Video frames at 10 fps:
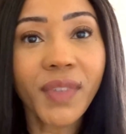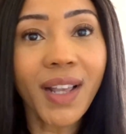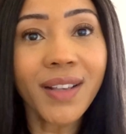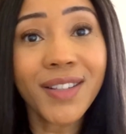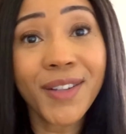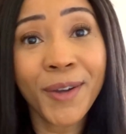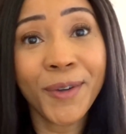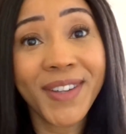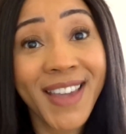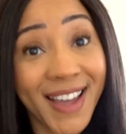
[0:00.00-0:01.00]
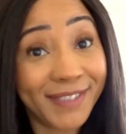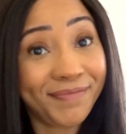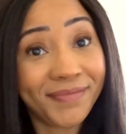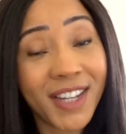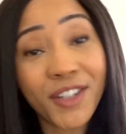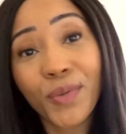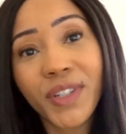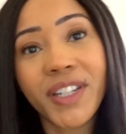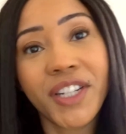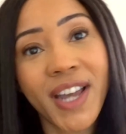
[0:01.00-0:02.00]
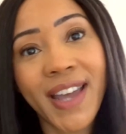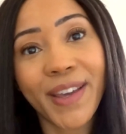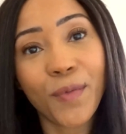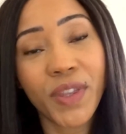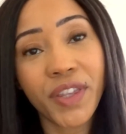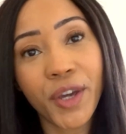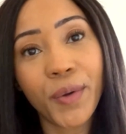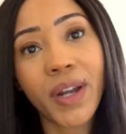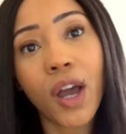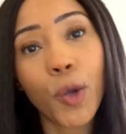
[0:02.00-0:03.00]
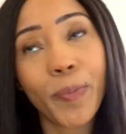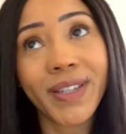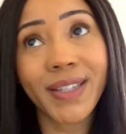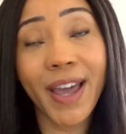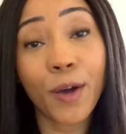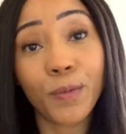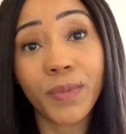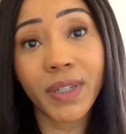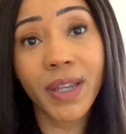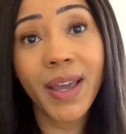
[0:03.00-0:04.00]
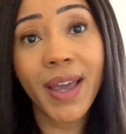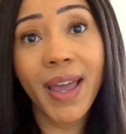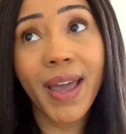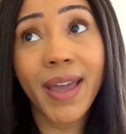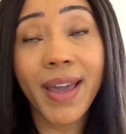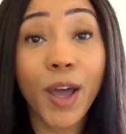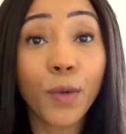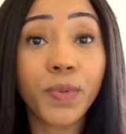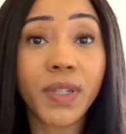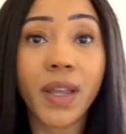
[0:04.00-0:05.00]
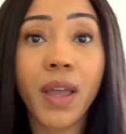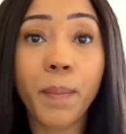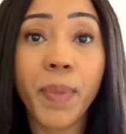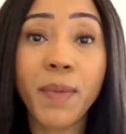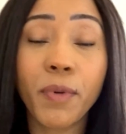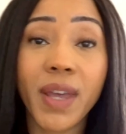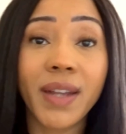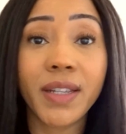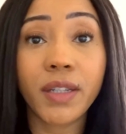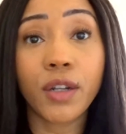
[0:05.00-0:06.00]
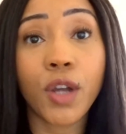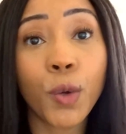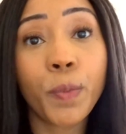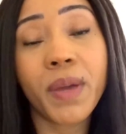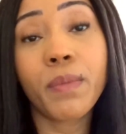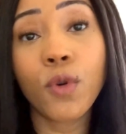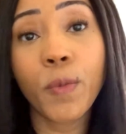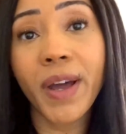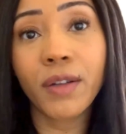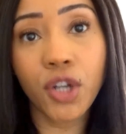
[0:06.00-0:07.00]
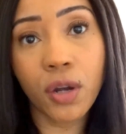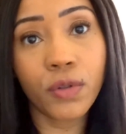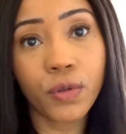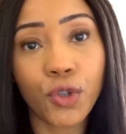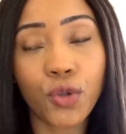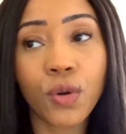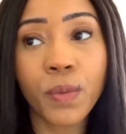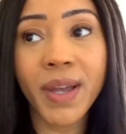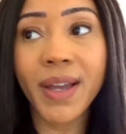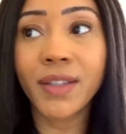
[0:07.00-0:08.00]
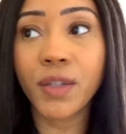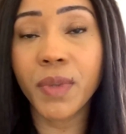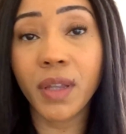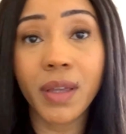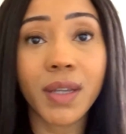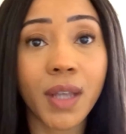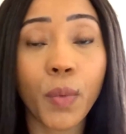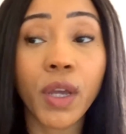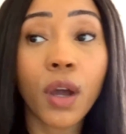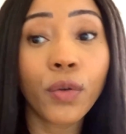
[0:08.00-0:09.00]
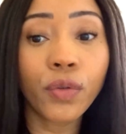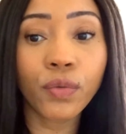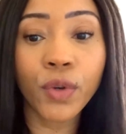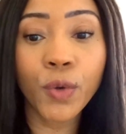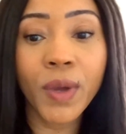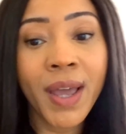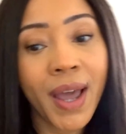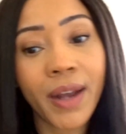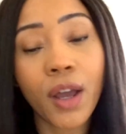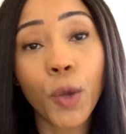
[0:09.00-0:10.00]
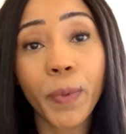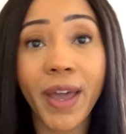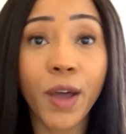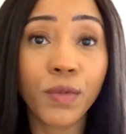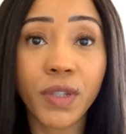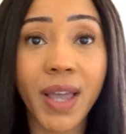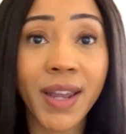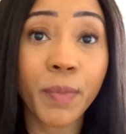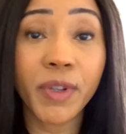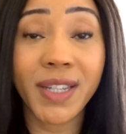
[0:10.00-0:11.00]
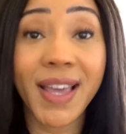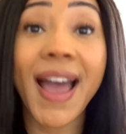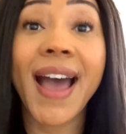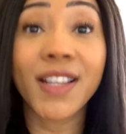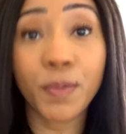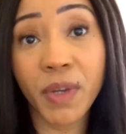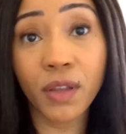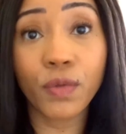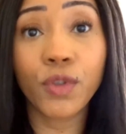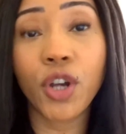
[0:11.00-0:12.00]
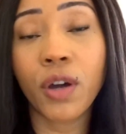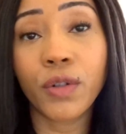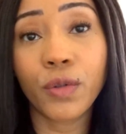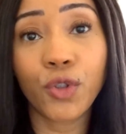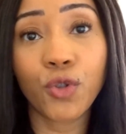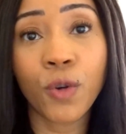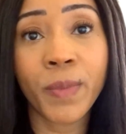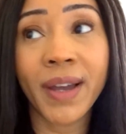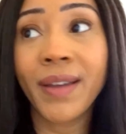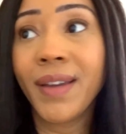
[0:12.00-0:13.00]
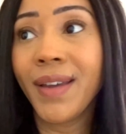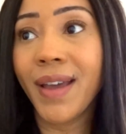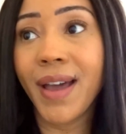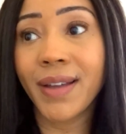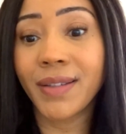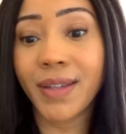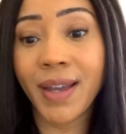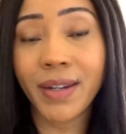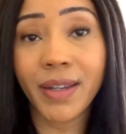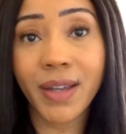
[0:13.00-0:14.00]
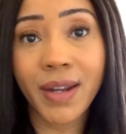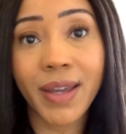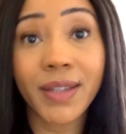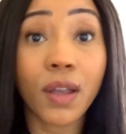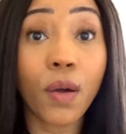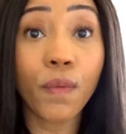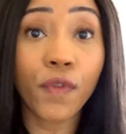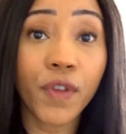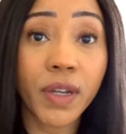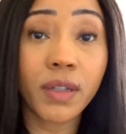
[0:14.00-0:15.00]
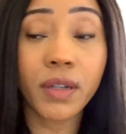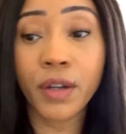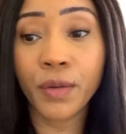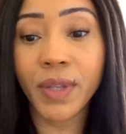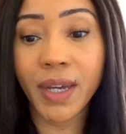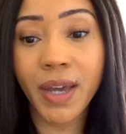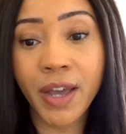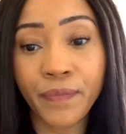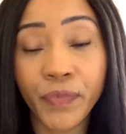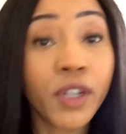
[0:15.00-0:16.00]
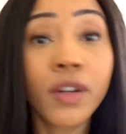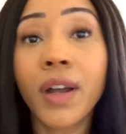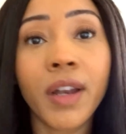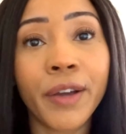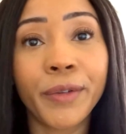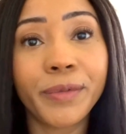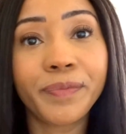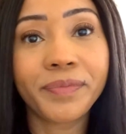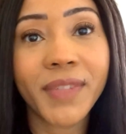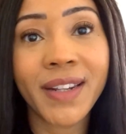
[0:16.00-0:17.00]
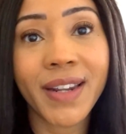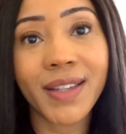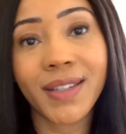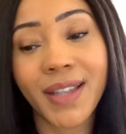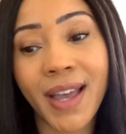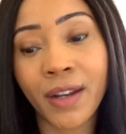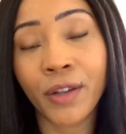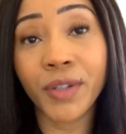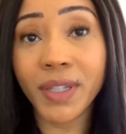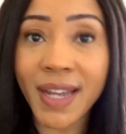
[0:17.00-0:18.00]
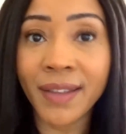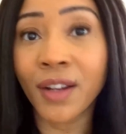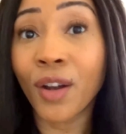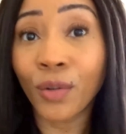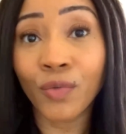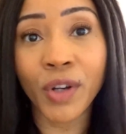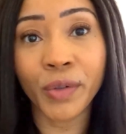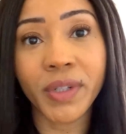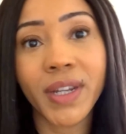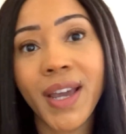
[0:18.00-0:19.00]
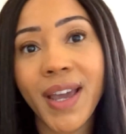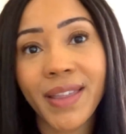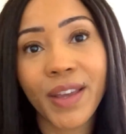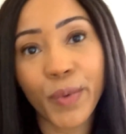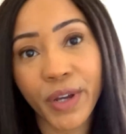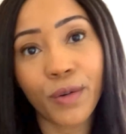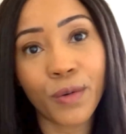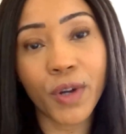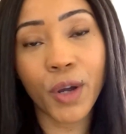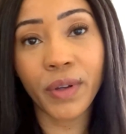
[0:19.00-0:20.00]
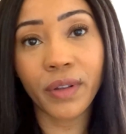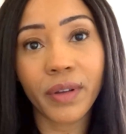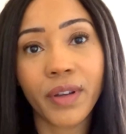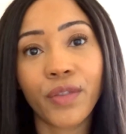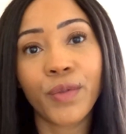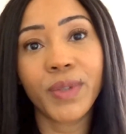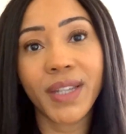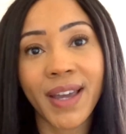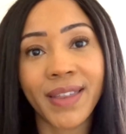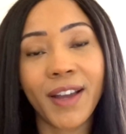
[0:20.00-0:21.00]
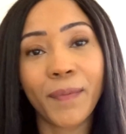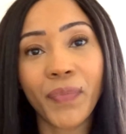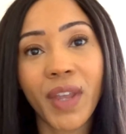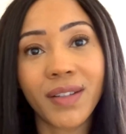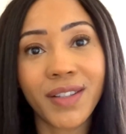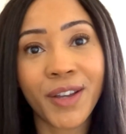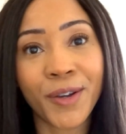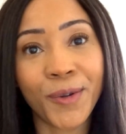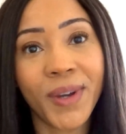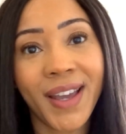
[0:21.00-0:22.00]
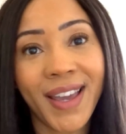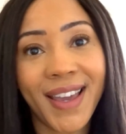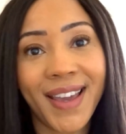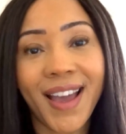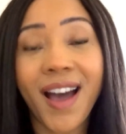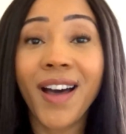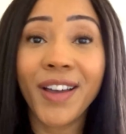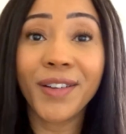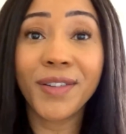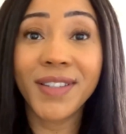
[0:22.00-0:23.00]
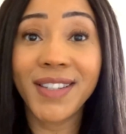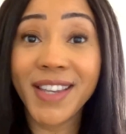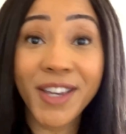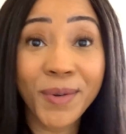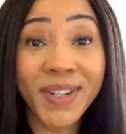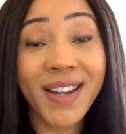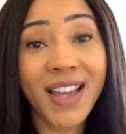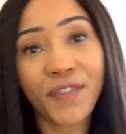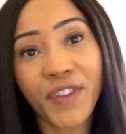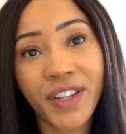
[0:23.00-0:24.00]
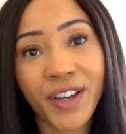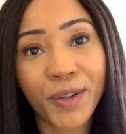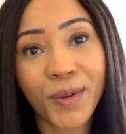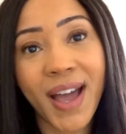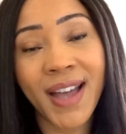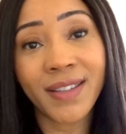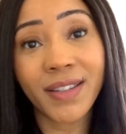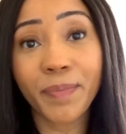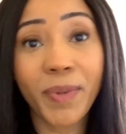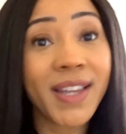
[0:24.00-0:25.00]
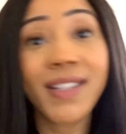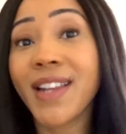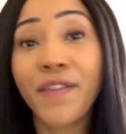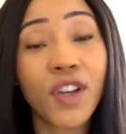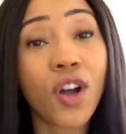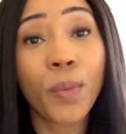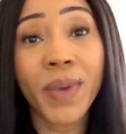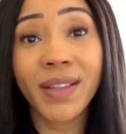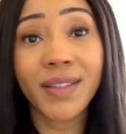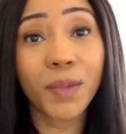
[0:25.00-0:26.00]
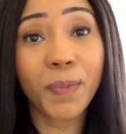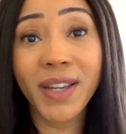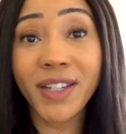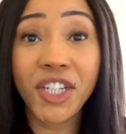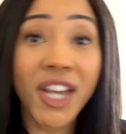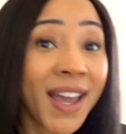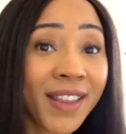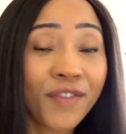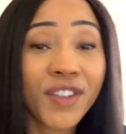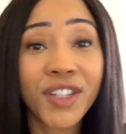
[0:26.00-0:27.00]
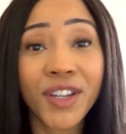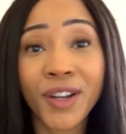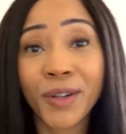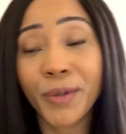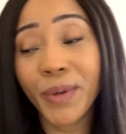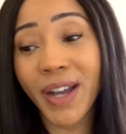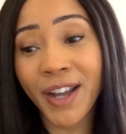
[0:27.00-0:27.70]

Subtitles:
So yeah, I just wanted to share that with you, and I hope it's helped. It helps people that need to know a bit more about childhood trauma and some of the things that we go through, and I hope it helps anybody that has been through childhood trauma, and it is a comfort to know that you're not alone in this, and I understand the long road that we are all going through together. So I'll see you in the next video, and please leave your comments, please share the video.